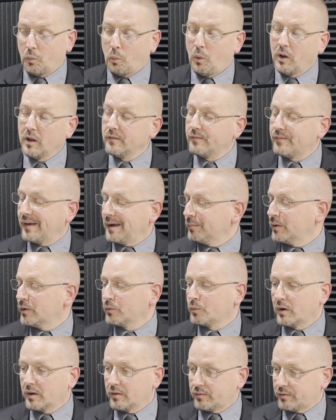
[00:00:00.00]
Well, if families
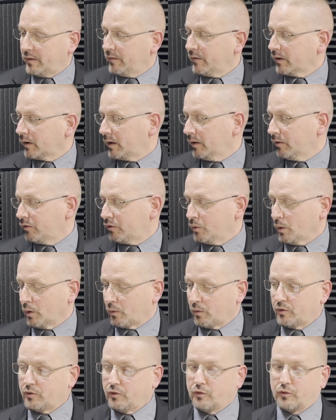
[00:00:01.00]
want to send their kids to a
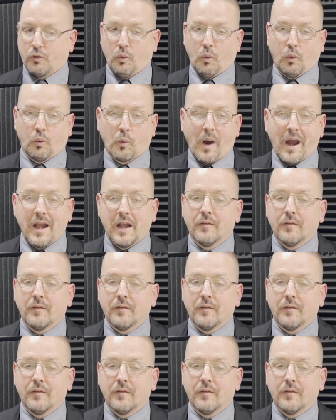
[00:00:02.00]
Christian school, great.